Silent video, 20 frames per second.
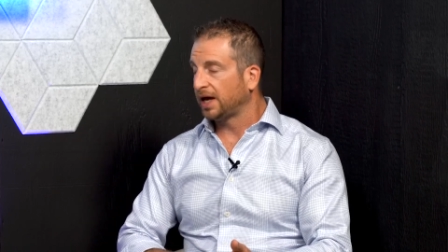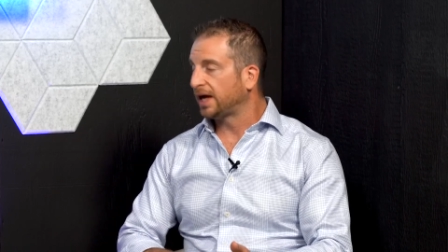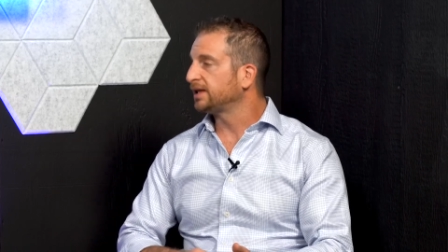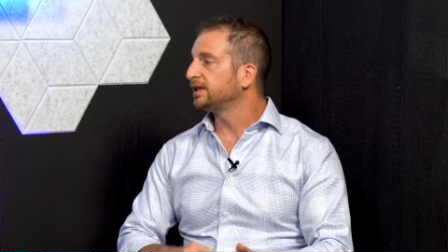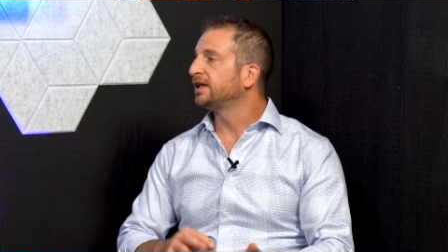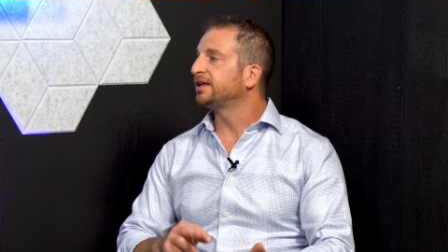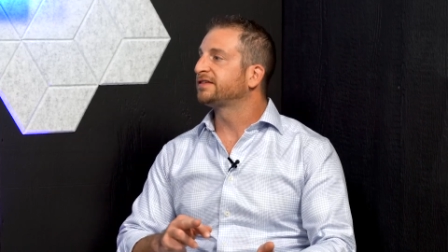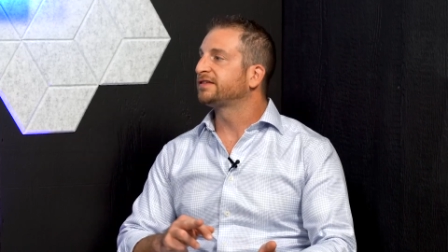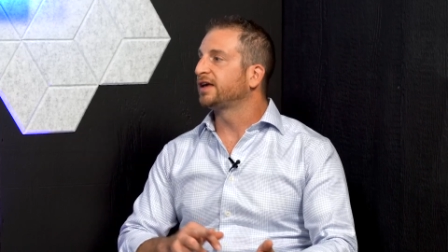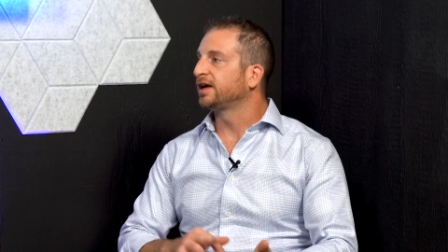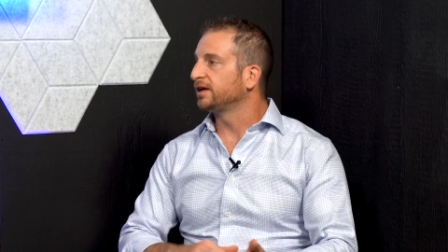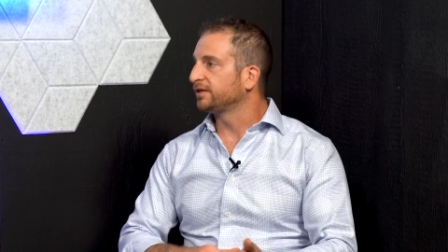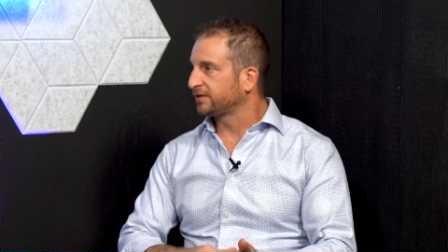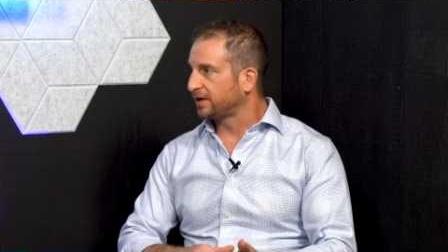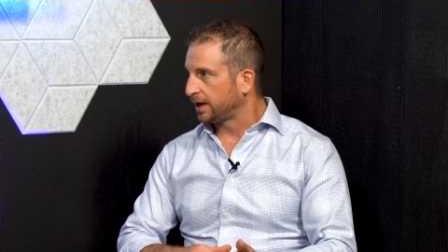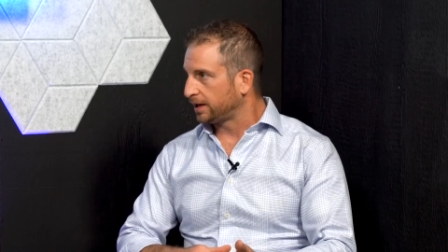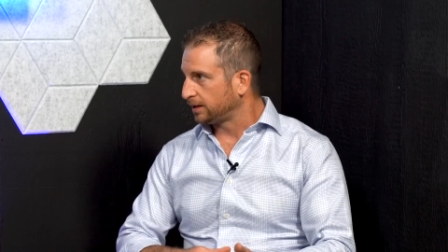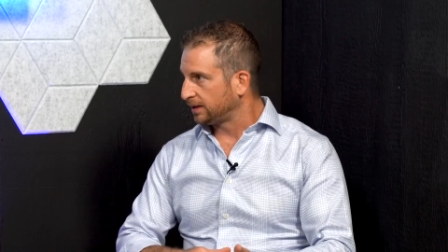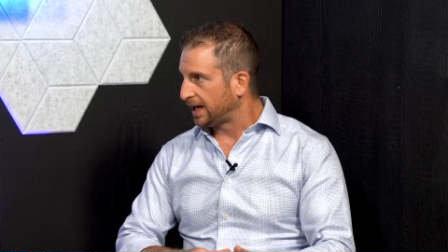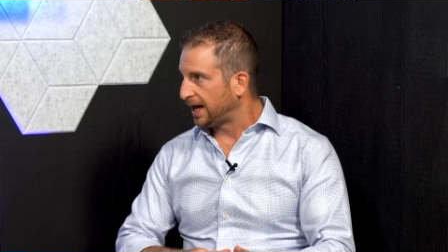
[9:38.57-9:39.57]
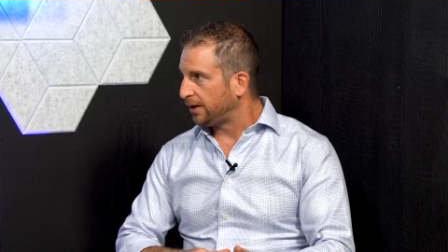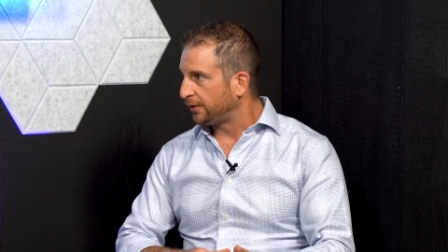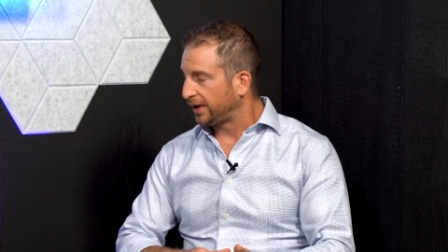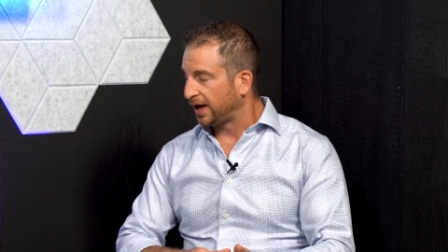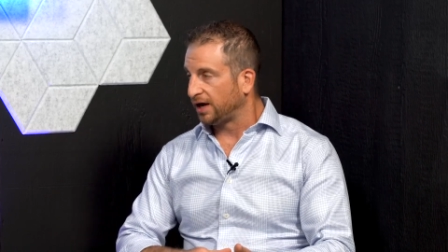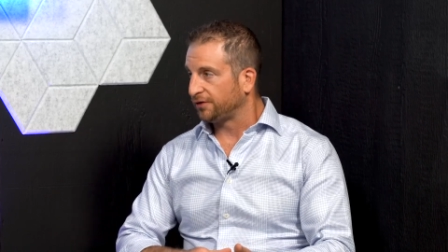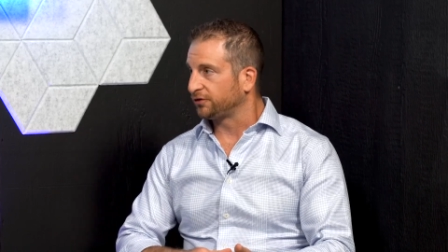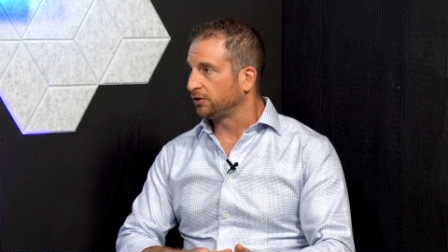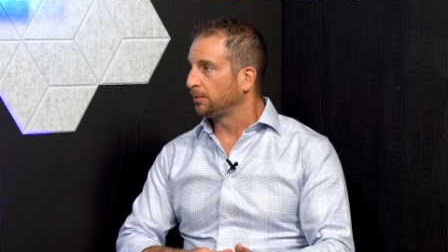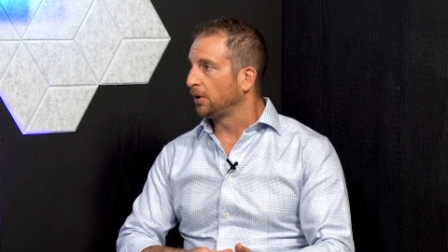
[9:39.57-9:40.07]
and let's say it's got a loud
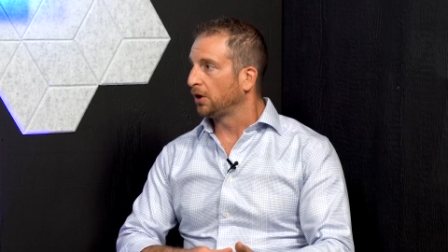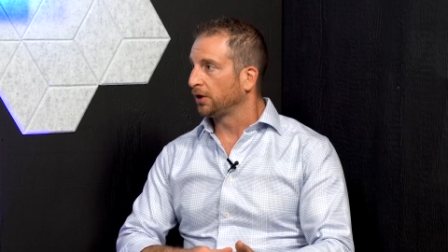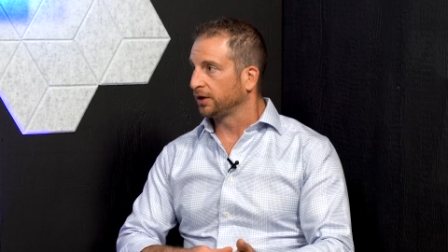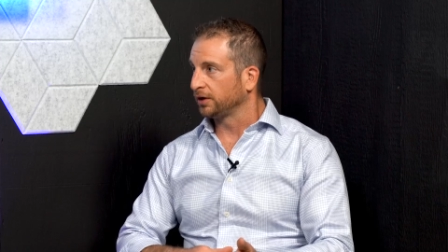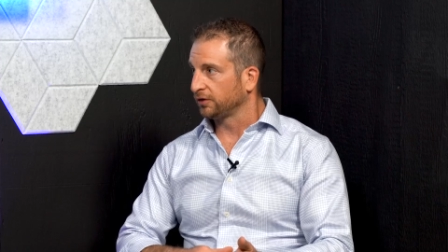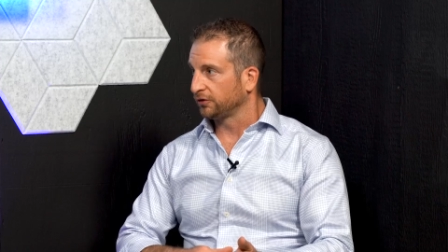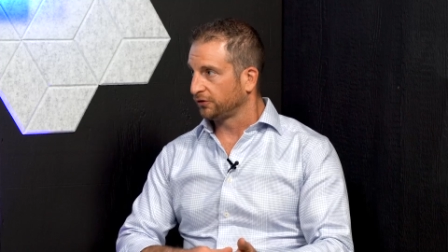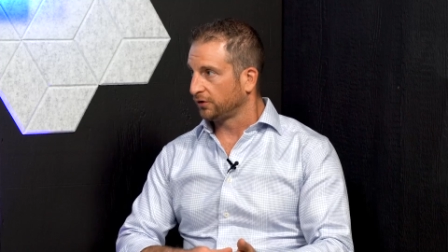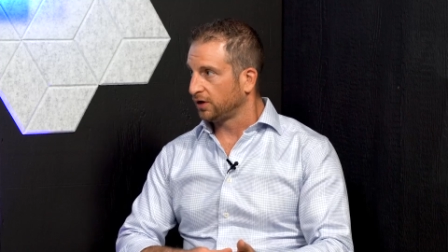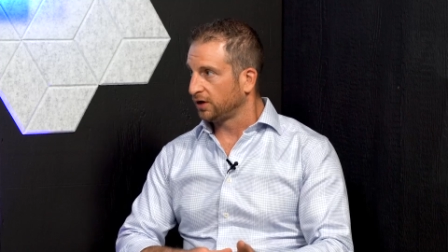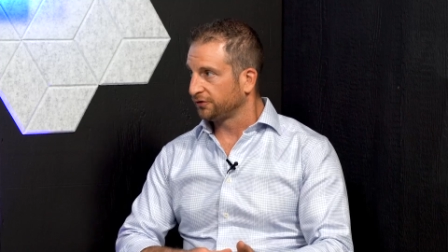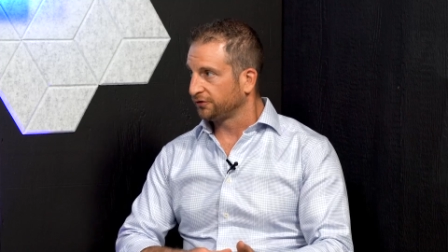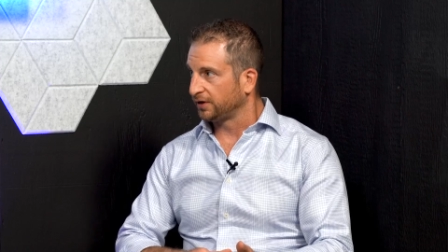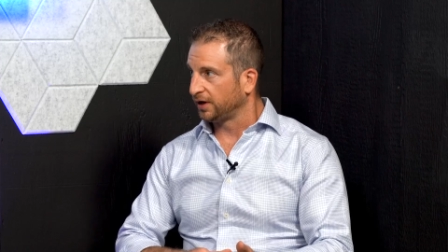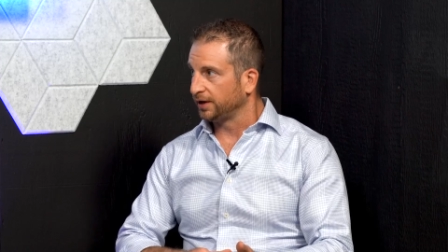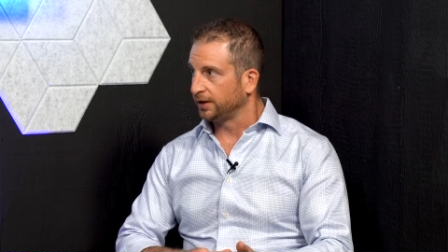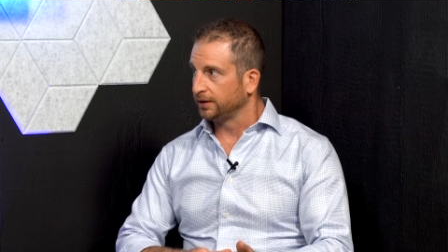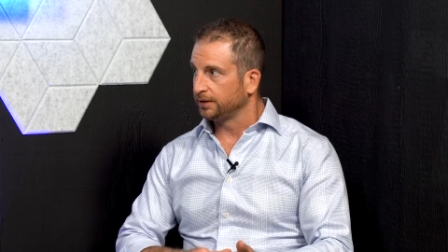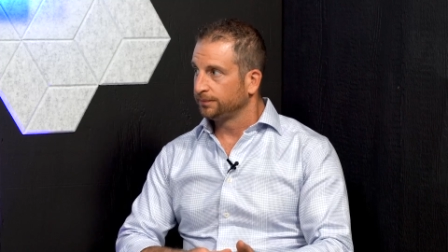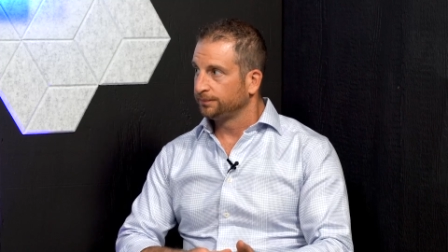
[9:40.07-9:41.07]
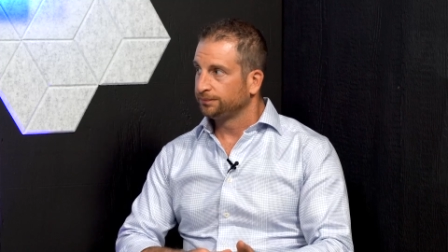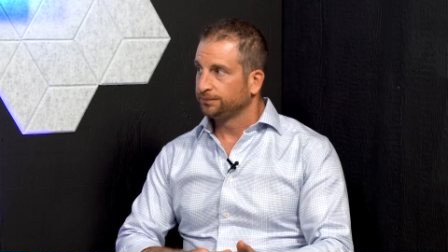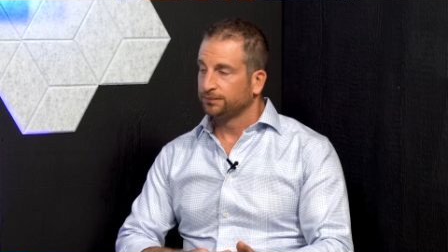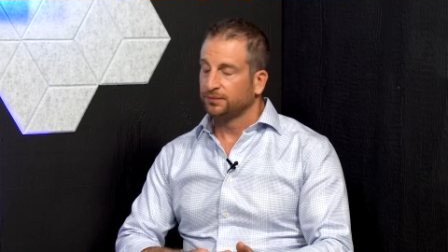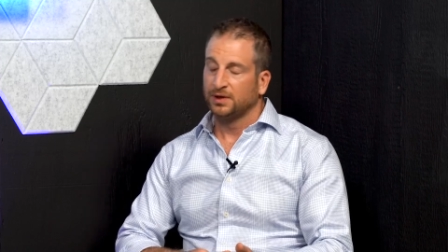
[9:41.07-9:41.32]
aftermarket exhaust on it.